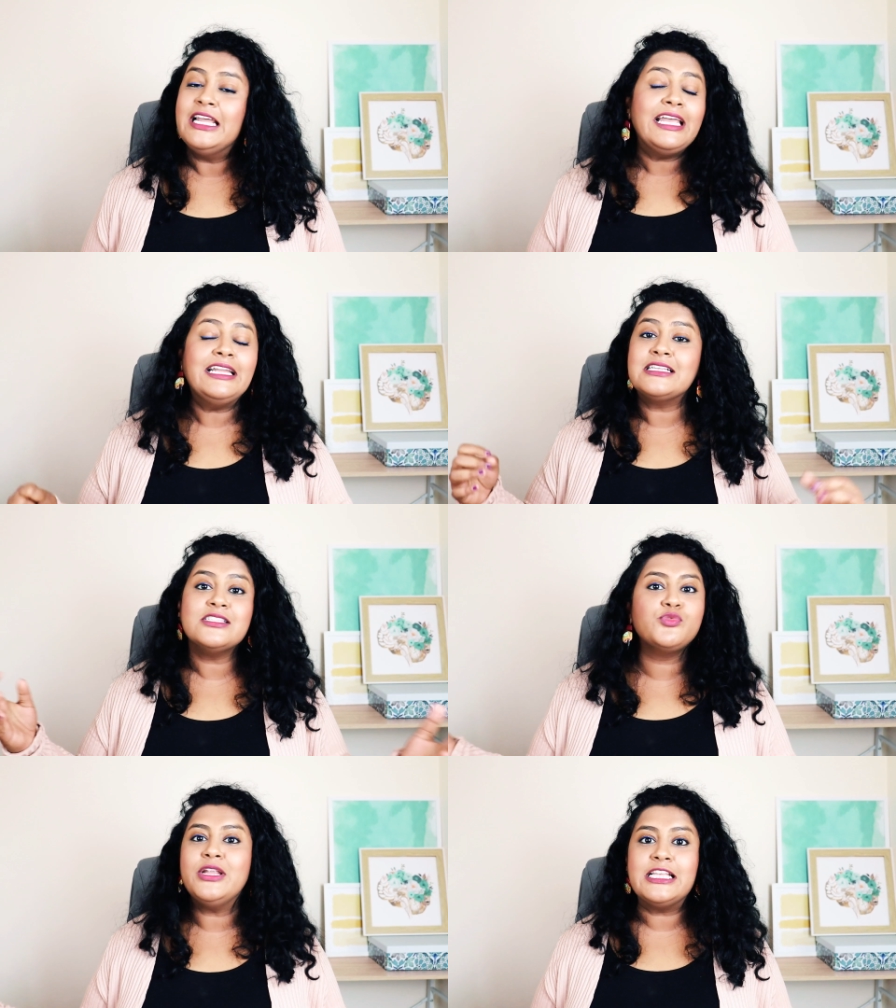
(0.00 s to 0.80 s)
it
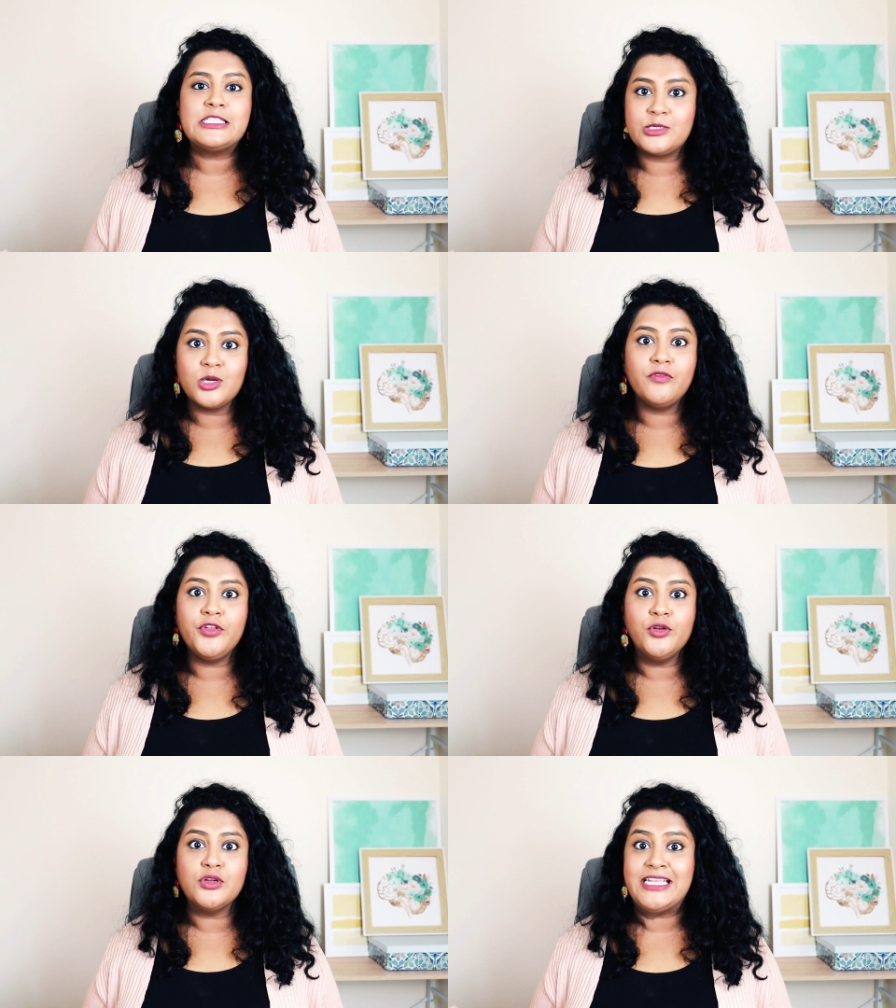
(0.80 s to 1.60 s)
doesn't really serve
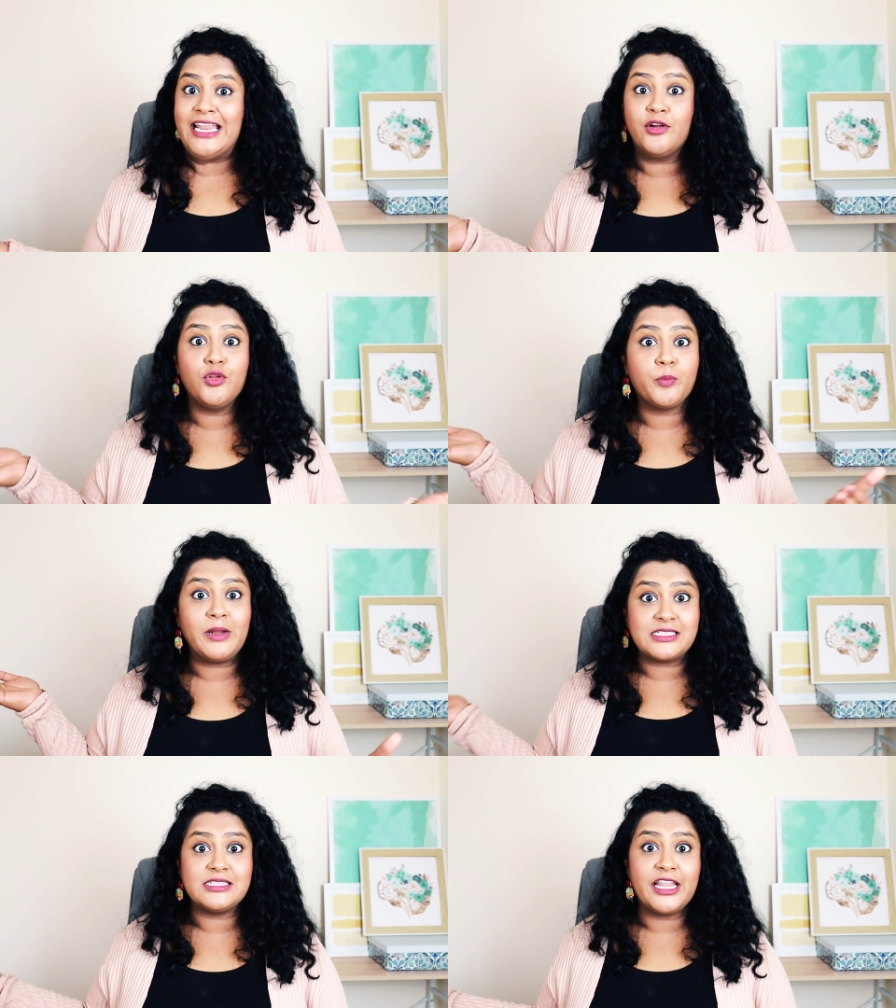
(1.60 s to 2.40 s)
you to tailor your
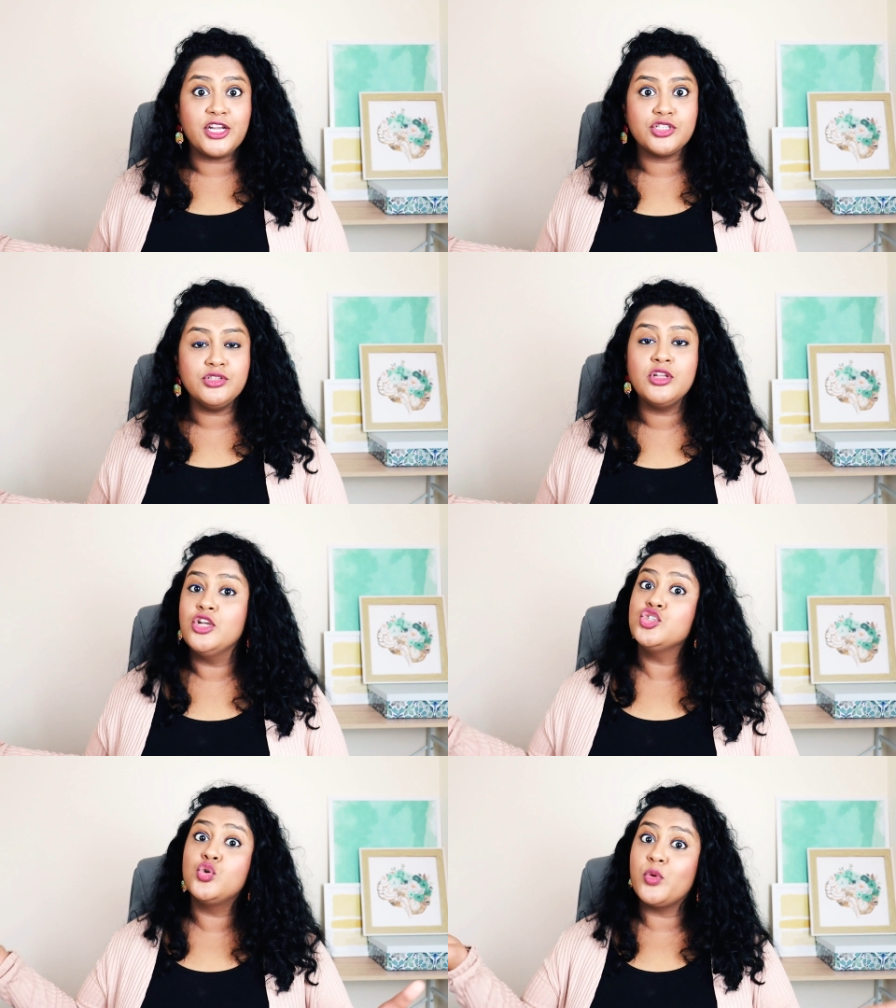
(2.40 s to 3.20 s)
presentation
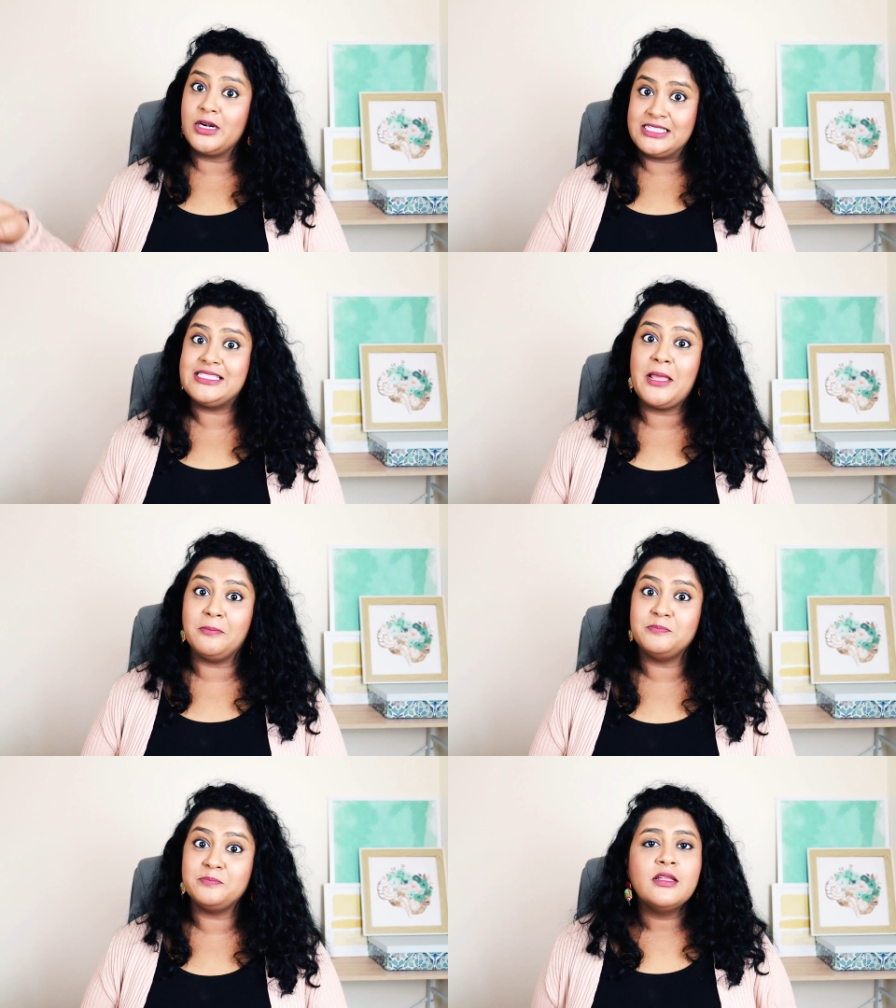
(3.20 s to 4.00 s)
towards them.
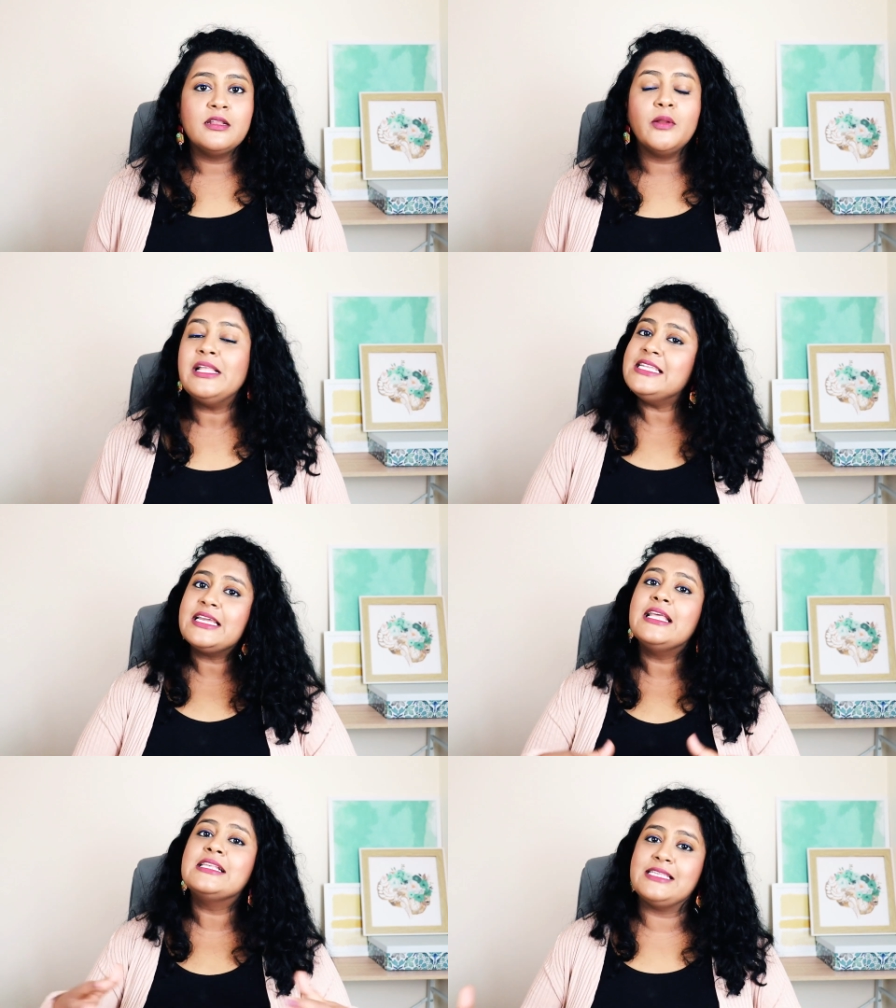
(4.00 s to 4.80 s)
Now let's take
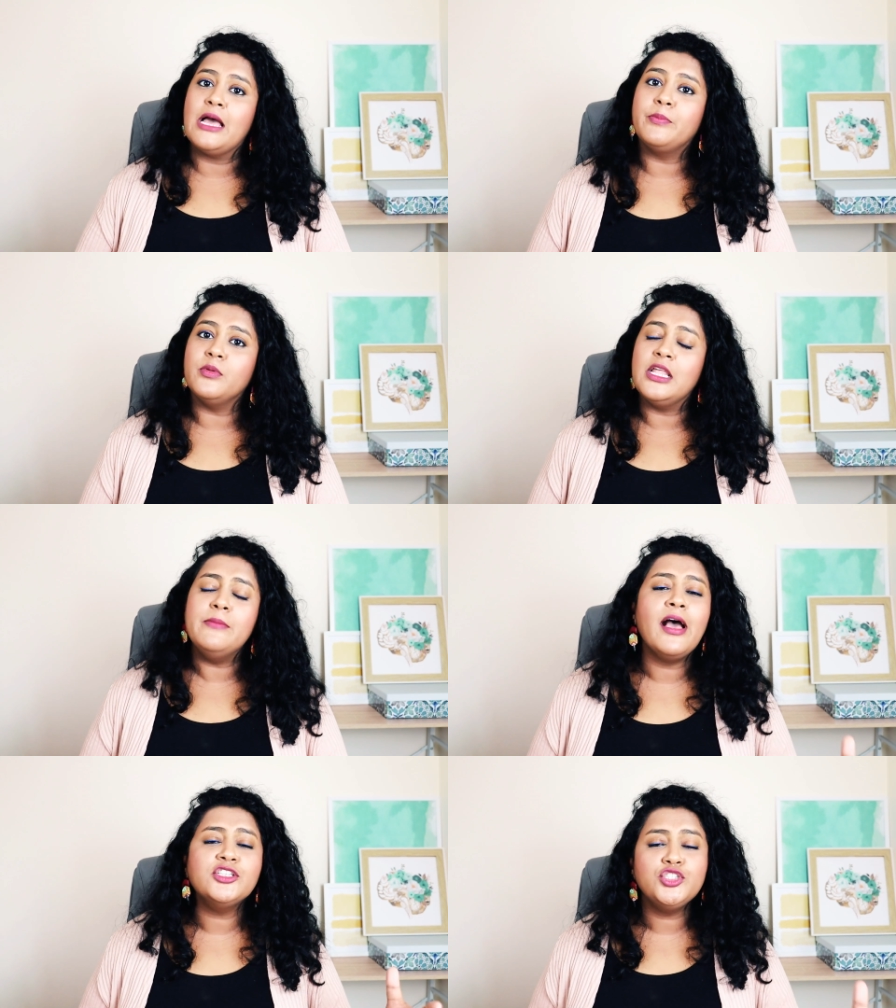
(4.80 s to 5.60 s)
an example.
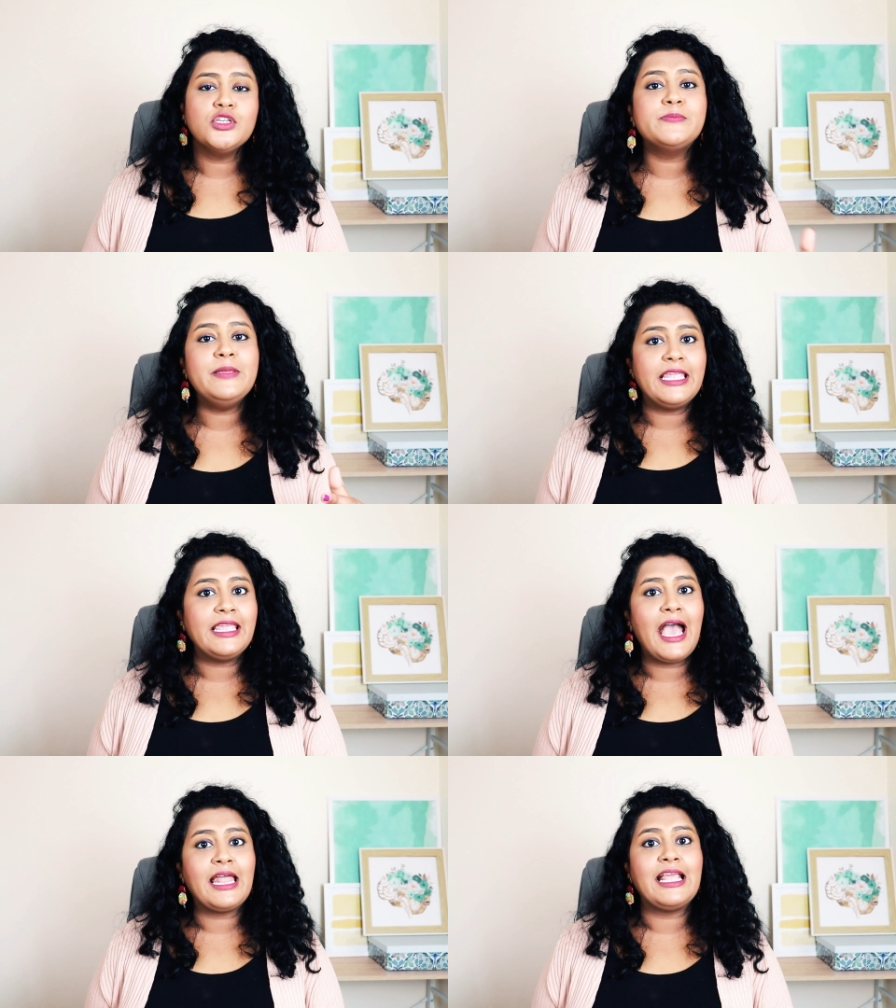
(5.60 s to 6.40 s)
Imagine you're
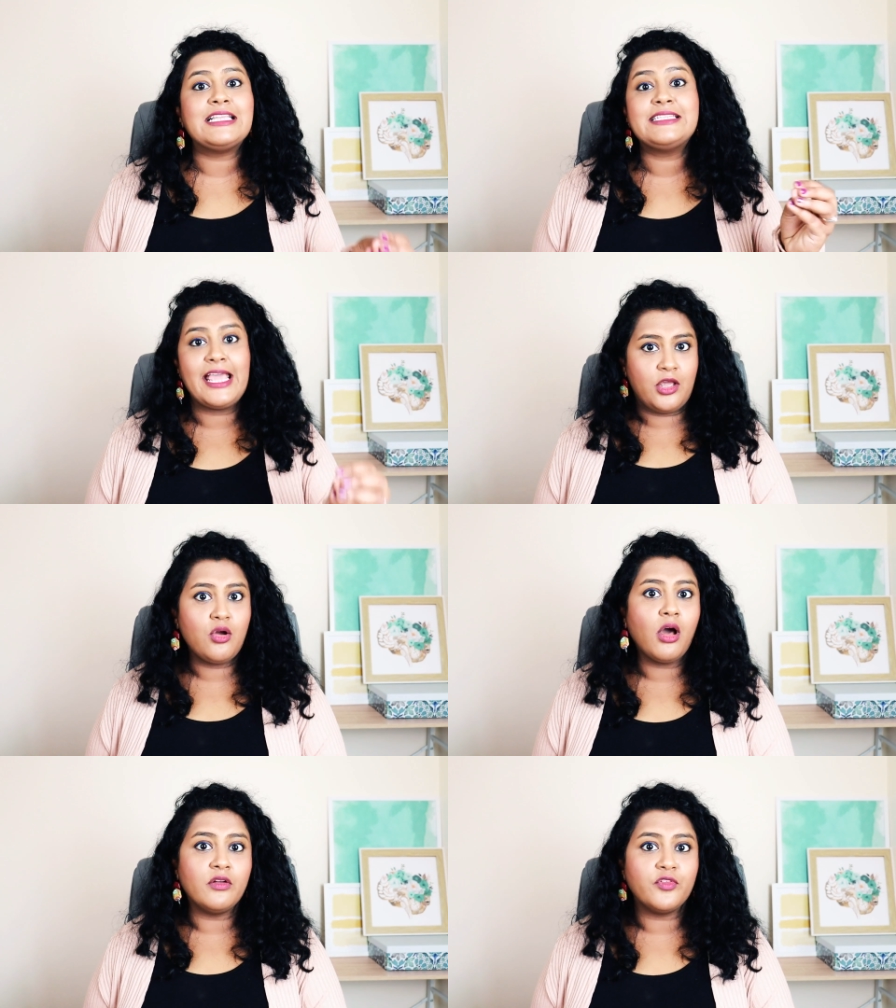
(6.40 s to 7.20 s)
speaking at a tech
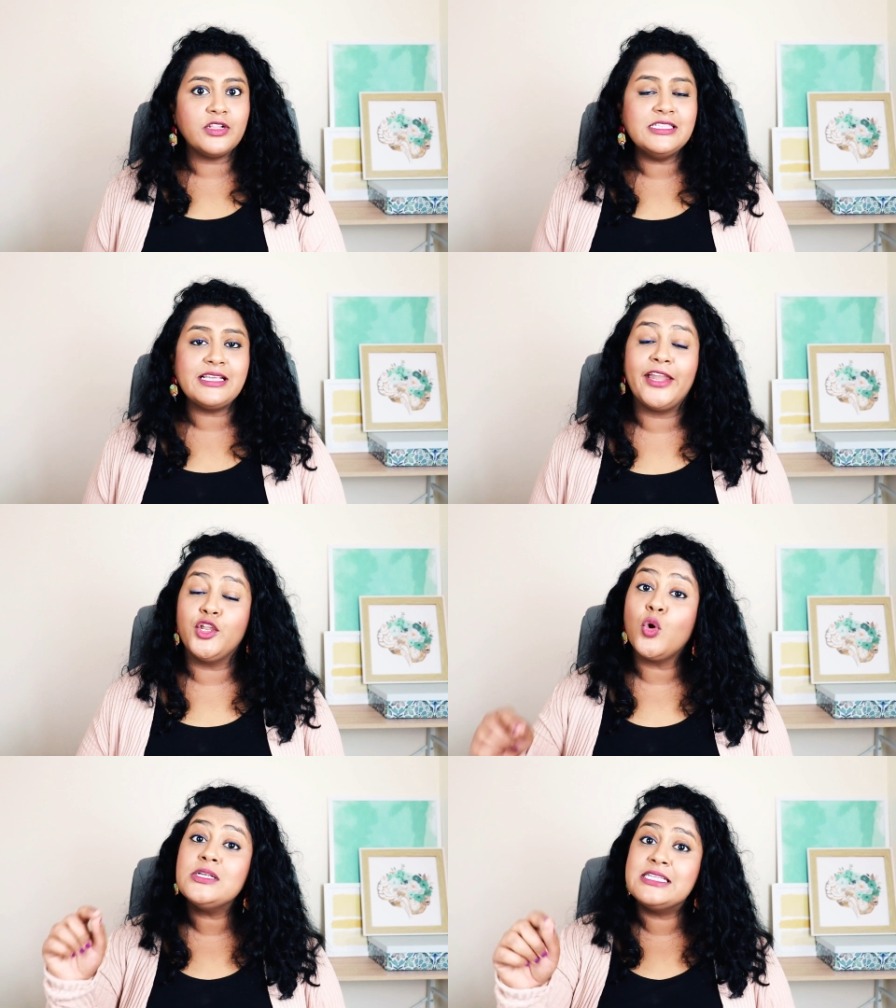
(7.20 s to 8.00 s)
conference and your